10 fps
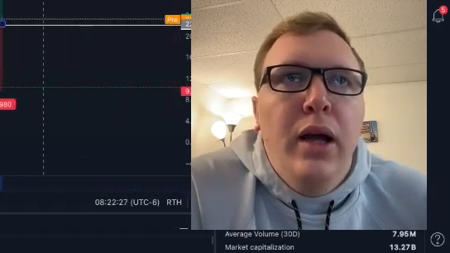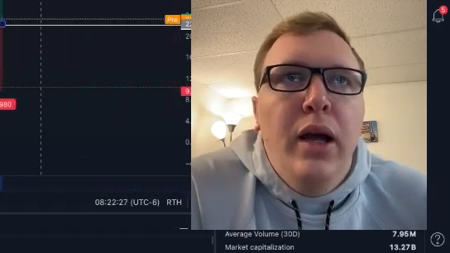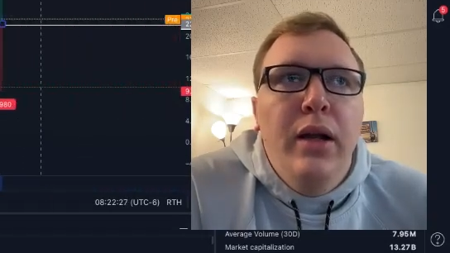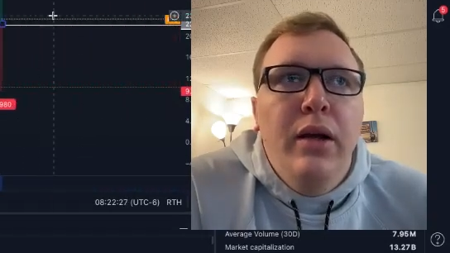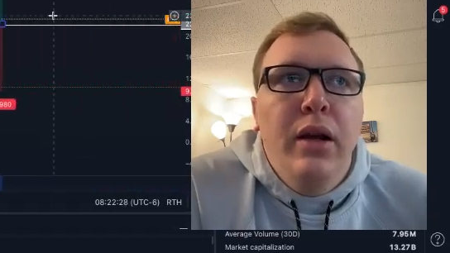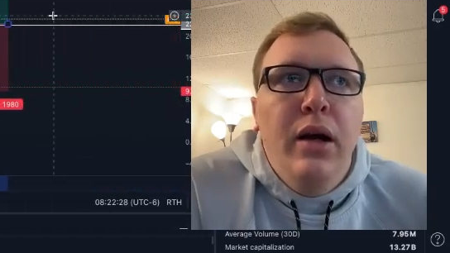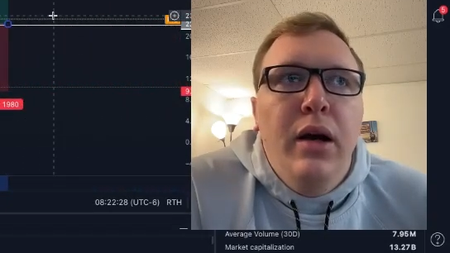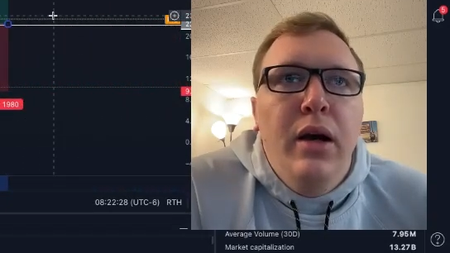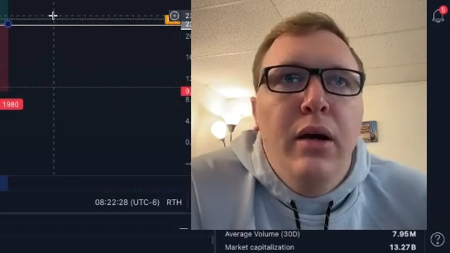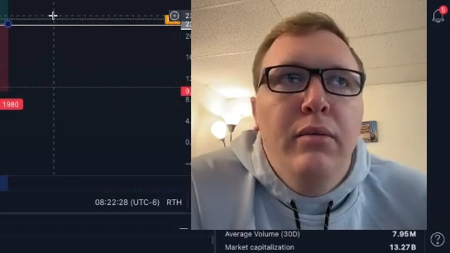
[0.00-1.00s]
at
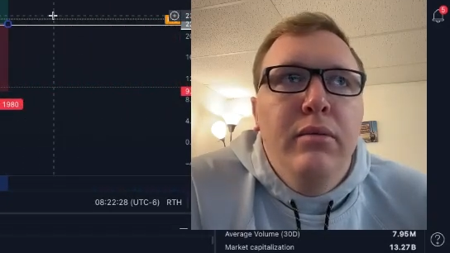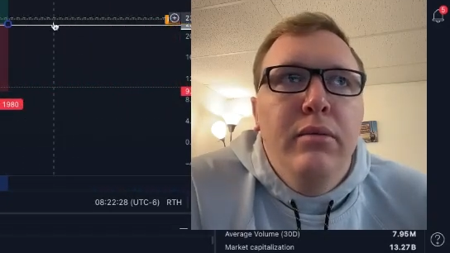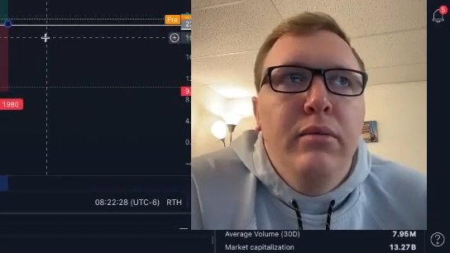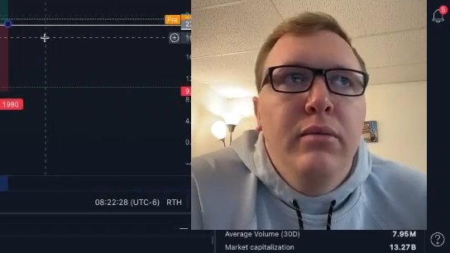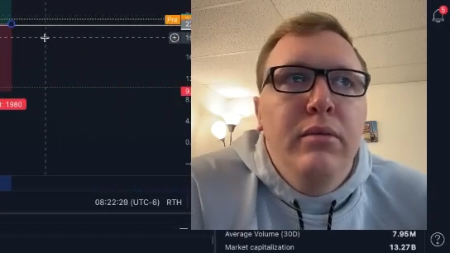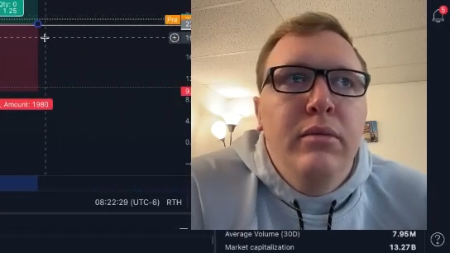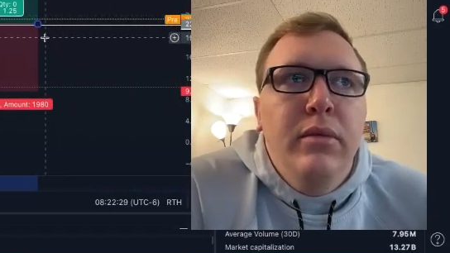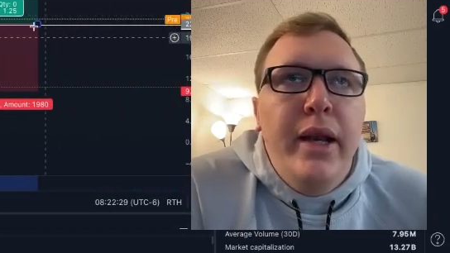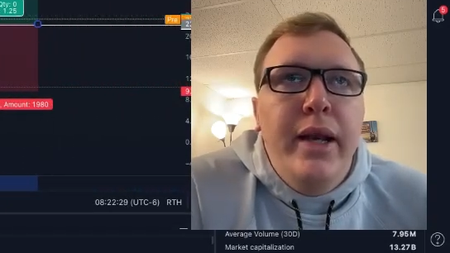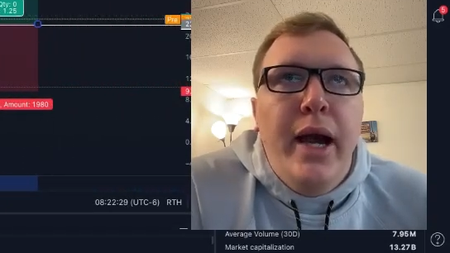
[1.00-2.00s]

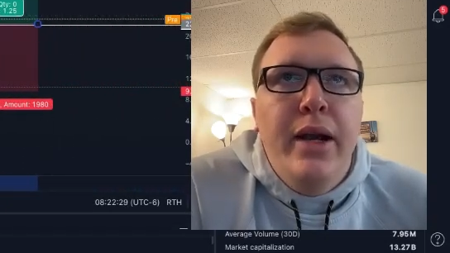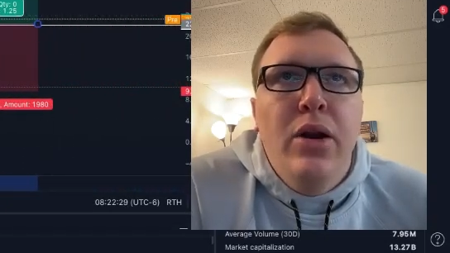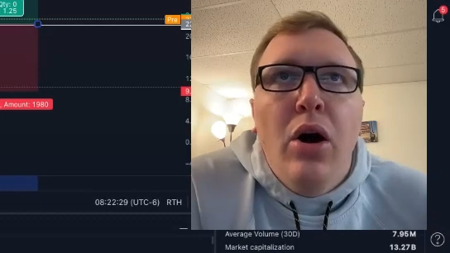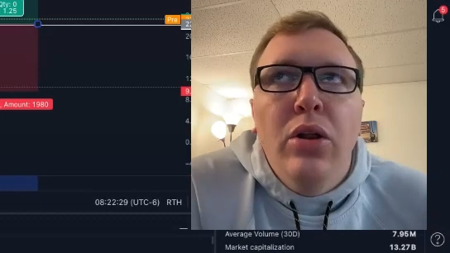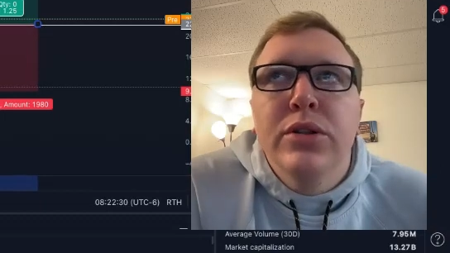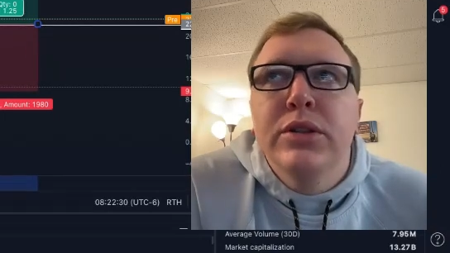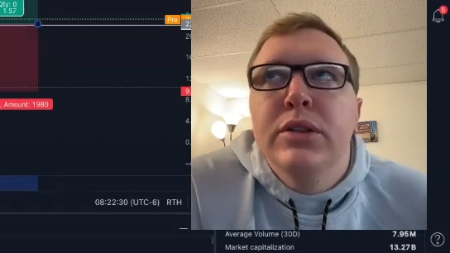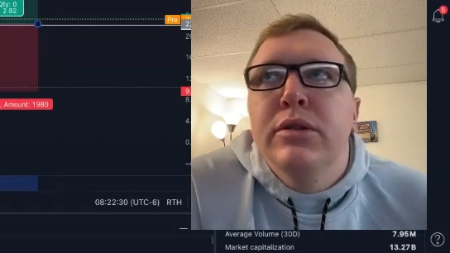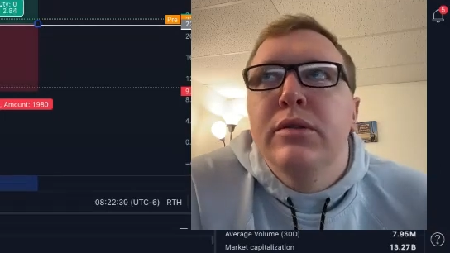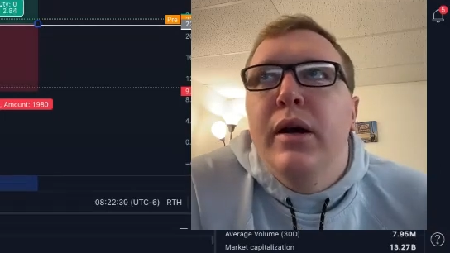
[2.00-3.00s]

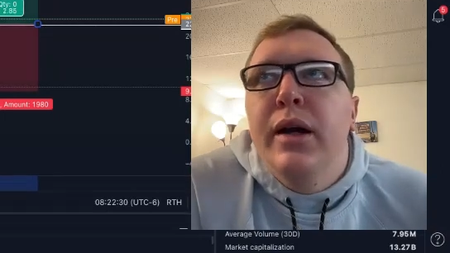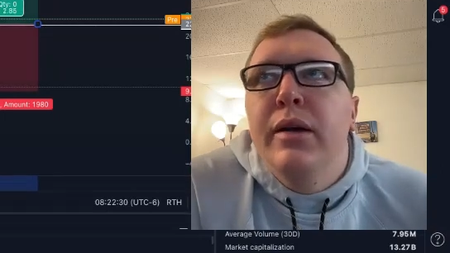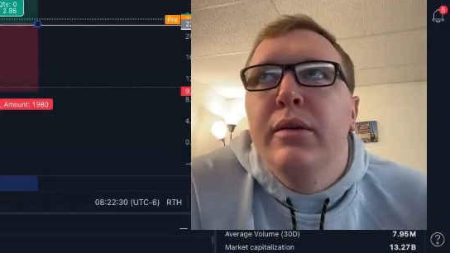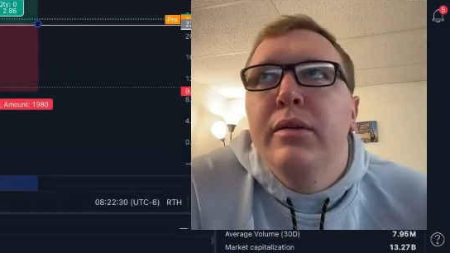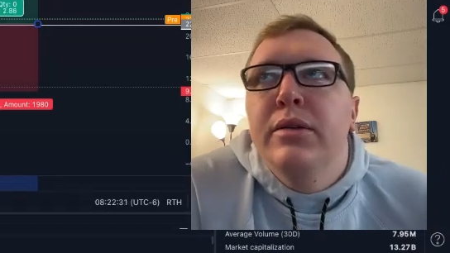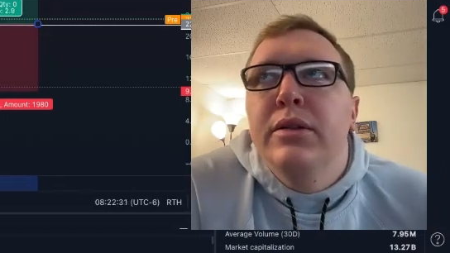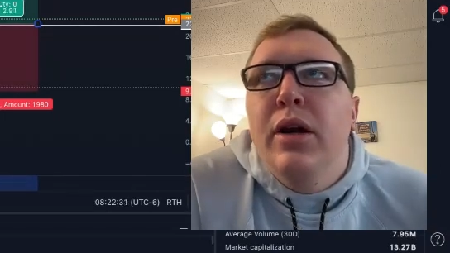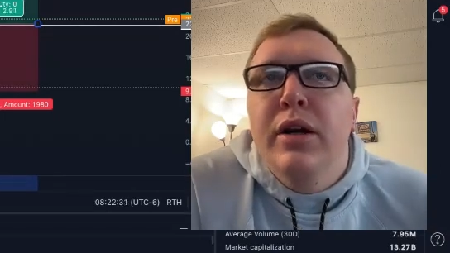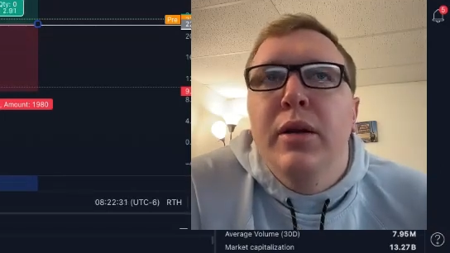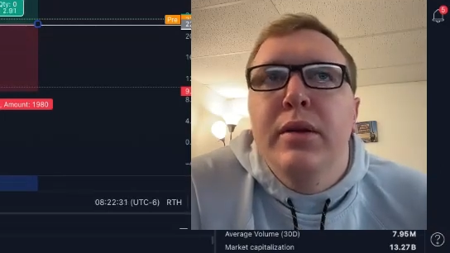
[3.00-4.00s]
$9, right?
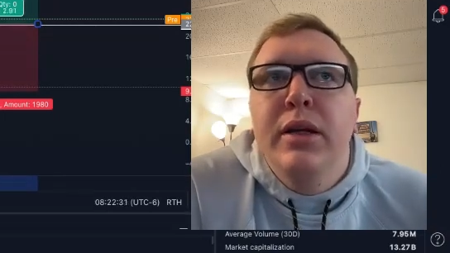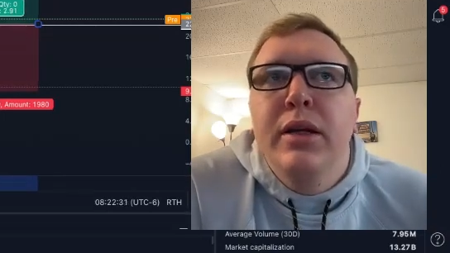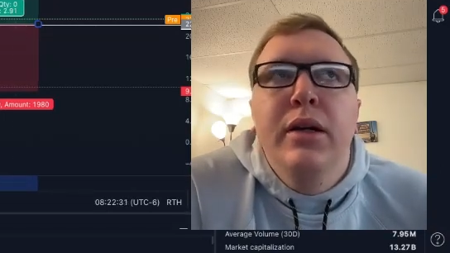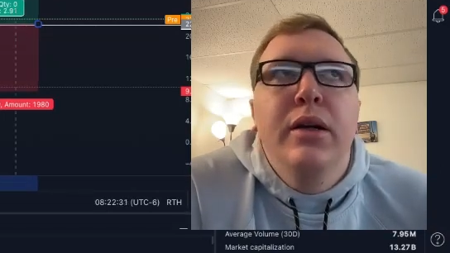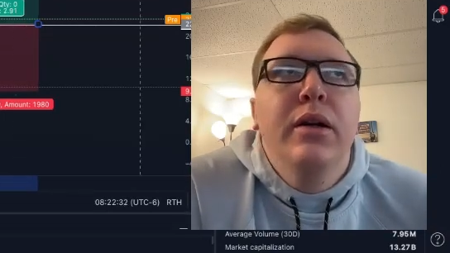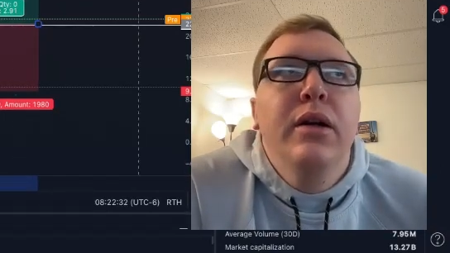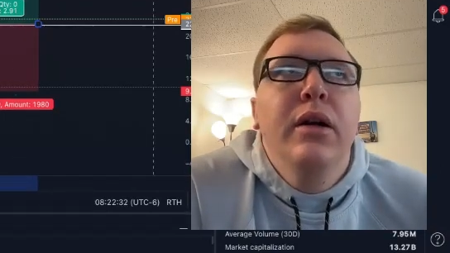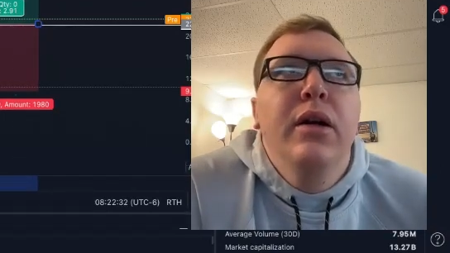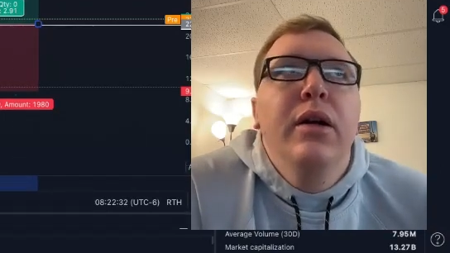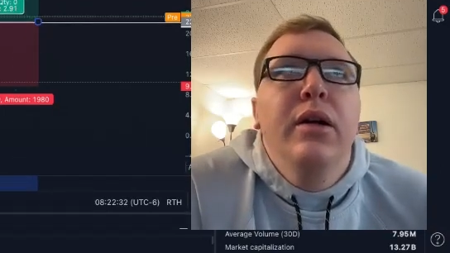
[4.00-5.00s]
Target up to here.
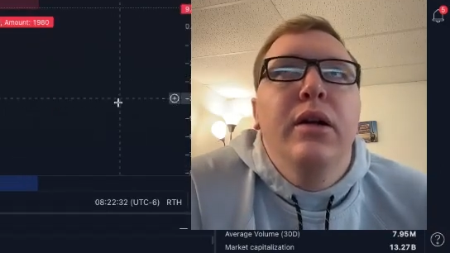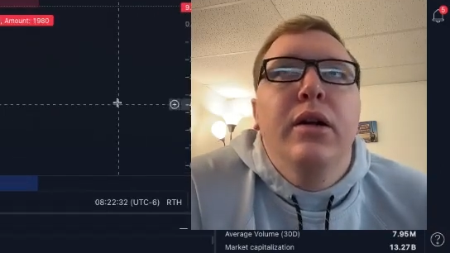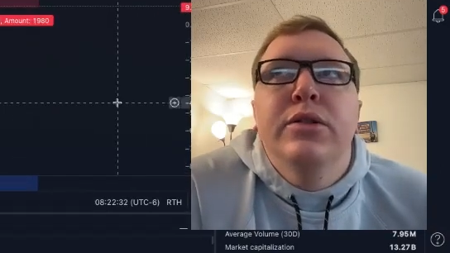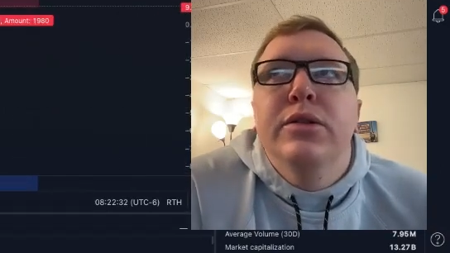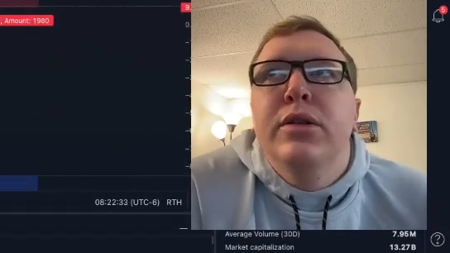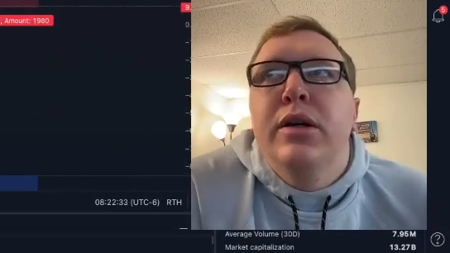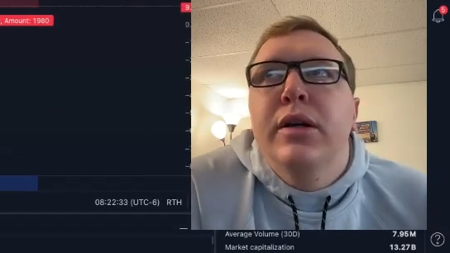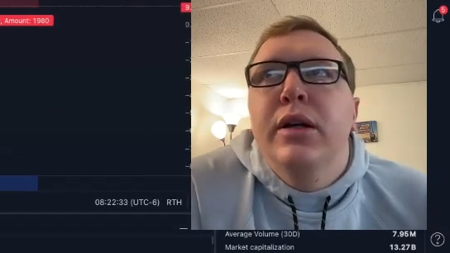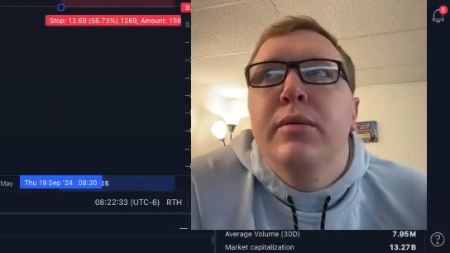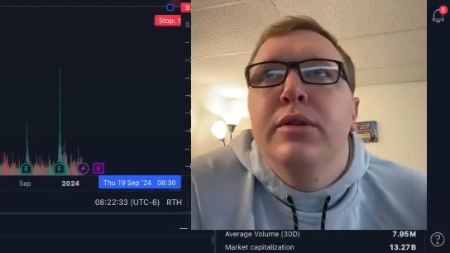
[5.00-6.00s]
Can also
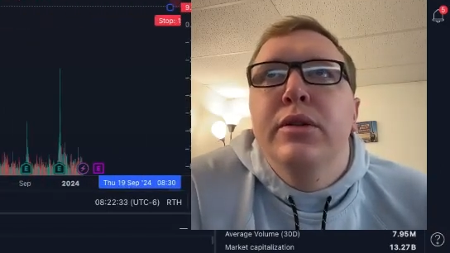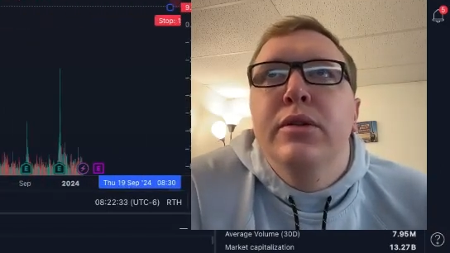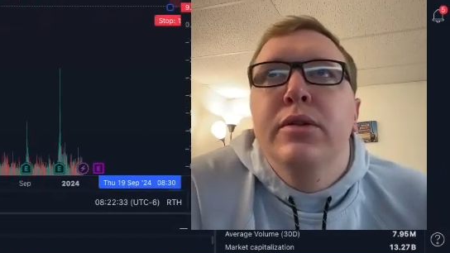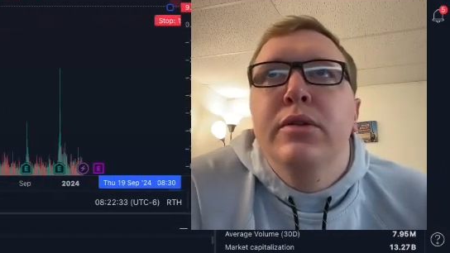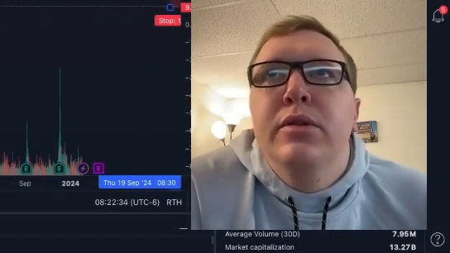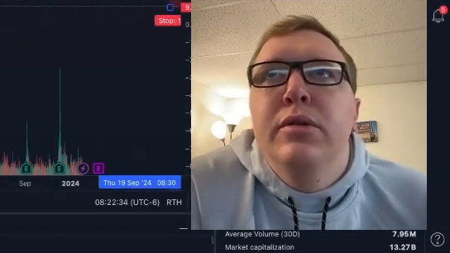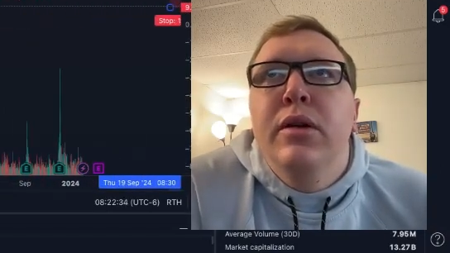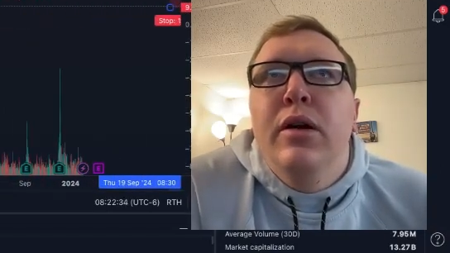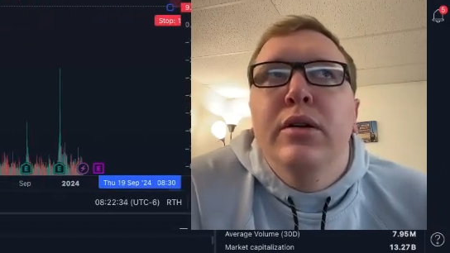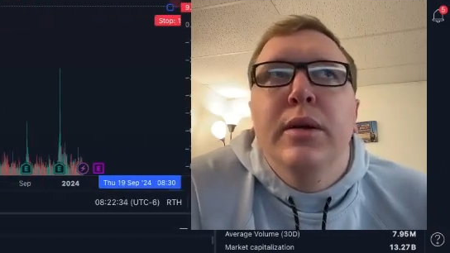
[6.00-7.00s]
target up to
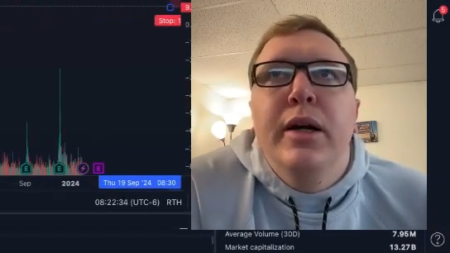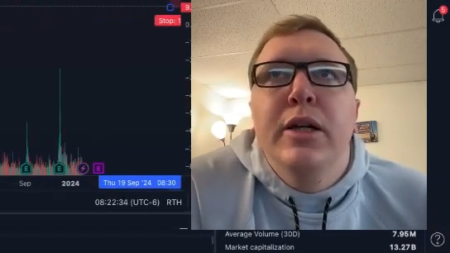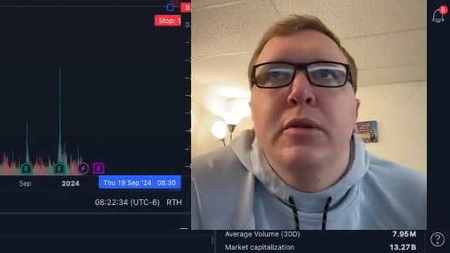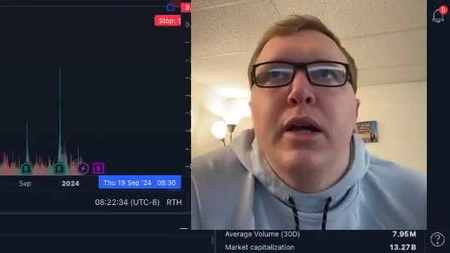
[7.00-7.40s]
not all-time highs,